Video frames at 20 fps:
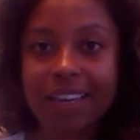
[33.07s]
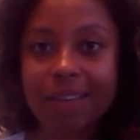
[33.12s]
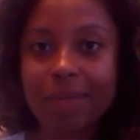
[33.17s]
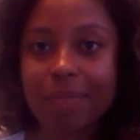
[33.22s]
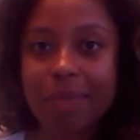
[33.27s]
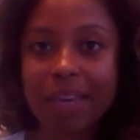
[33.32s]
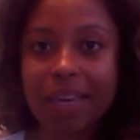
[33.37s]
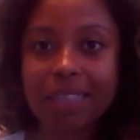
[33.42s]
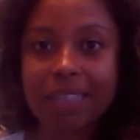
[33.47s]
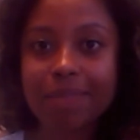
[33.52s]

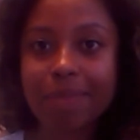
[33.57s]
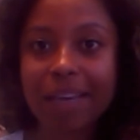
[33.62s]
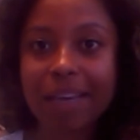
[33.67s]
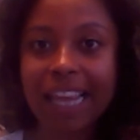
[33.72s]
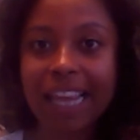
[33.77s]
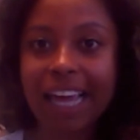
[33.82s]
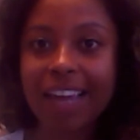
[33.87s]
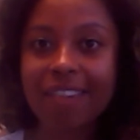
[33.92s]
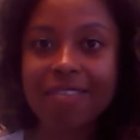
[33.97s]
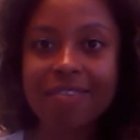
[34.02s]
makes my
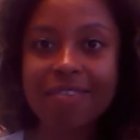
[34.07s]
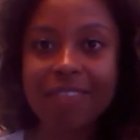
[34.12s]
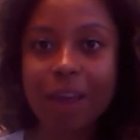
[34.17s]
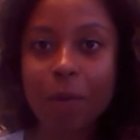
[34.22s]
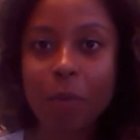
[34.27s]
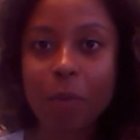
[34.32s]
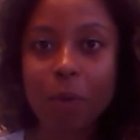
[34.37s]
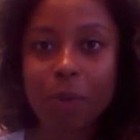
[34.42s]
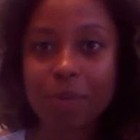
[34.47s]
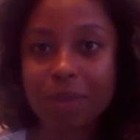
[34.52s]
life, that
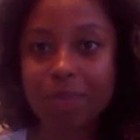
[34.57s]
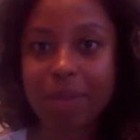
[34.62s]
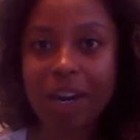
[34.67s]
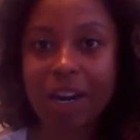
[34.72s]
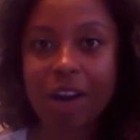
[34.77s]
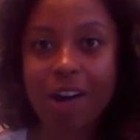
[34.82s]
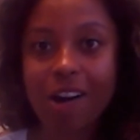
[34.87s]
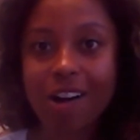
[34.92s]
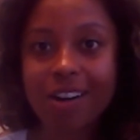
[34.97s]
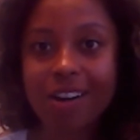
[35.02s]
warms my
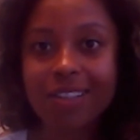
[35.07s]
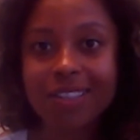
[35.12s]
heart.